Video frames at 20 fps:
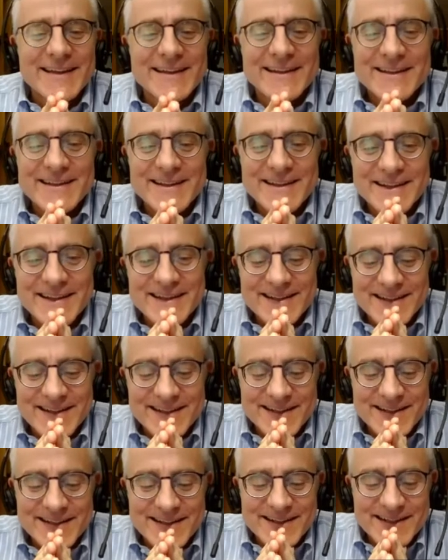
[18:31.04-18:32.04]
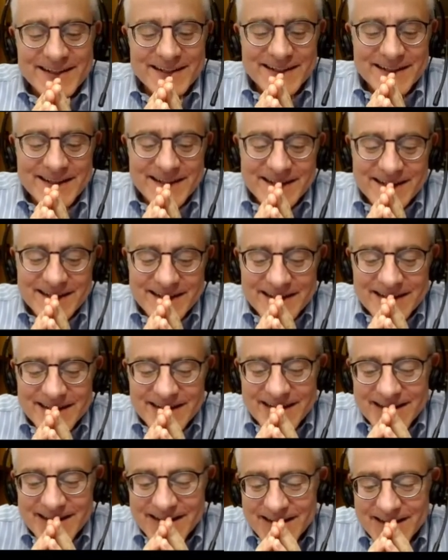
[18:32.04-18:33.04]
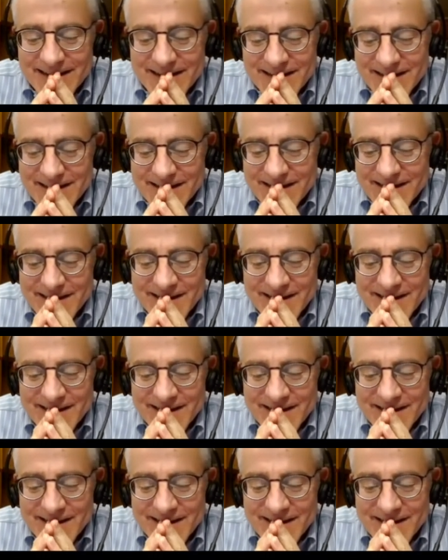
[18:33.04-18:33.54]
(not speaking)